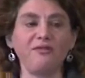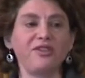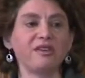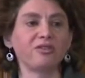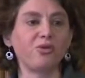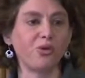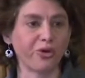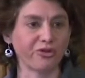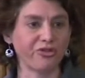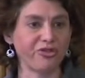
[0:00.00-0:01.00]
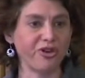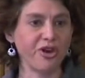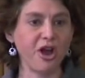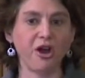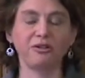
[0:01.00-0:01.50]
of this course
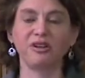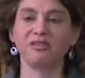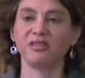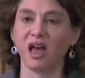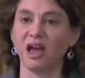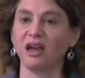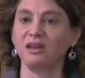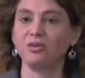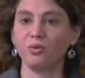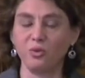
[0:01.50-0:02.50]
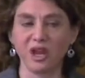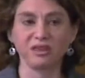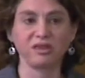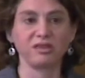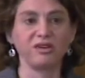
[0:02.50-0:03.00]
are designed with
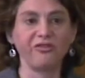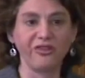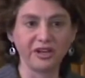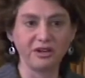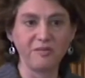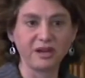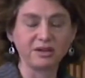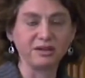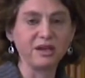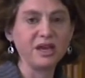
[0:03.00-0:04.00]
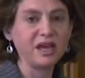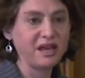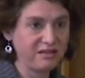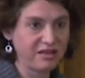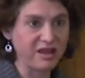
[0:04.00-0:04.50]
the fundamental
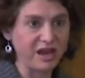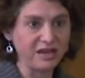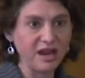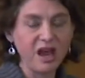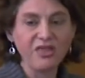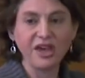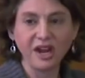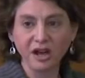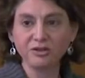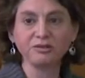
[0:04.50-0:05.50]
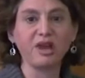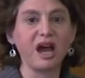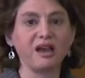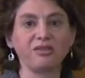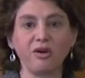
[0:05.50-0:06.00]
insight that
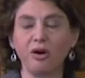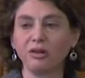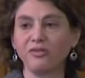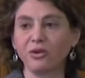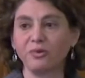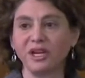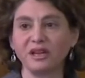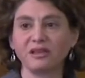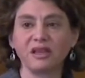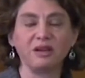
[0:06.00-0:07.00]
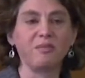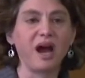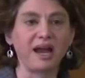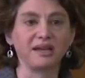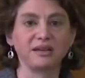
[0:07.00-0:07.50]
underlies all of the readings in
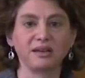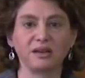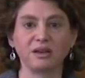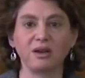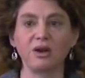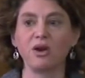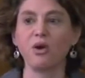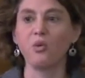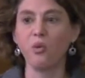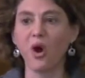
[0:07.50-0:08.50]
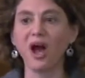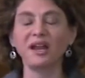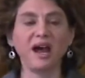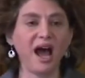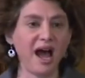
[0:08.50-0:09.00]
mind.
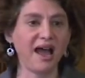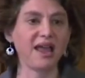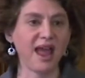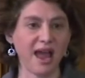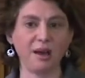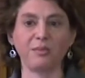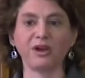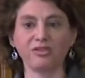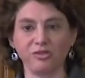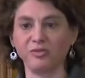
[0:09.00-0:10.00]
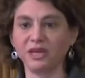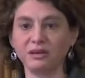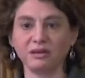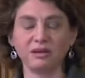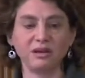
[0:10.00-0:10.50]
What I am assuming
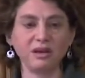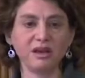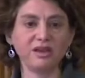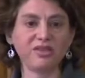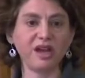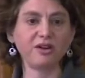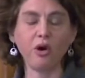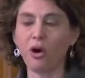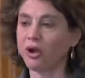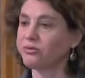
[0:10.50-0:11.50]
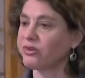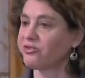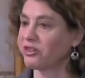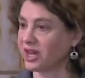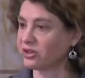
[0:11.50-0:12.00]
is that on
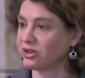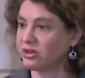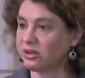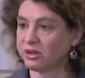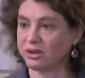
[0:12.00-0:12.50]
reflection,